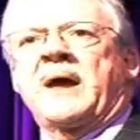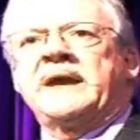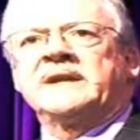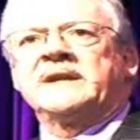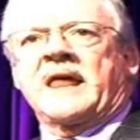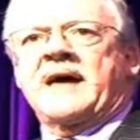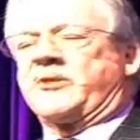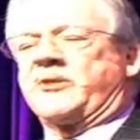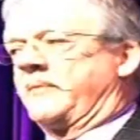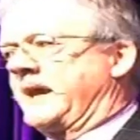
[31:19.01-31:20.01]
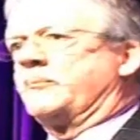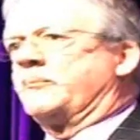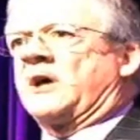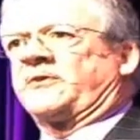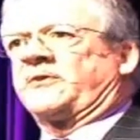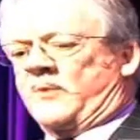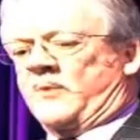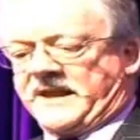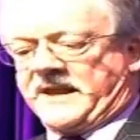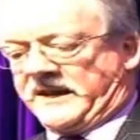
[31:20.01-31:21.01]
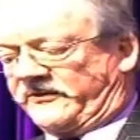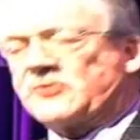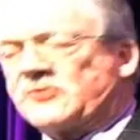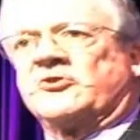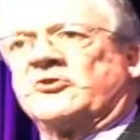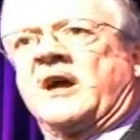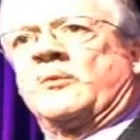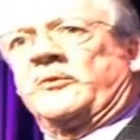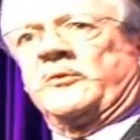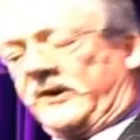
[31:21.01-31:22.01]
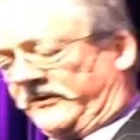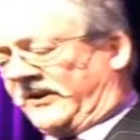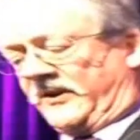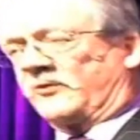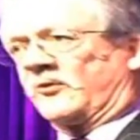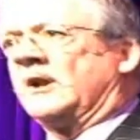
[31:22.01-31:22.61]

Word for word: And I had them in Brussels. We had a session there that was very successful.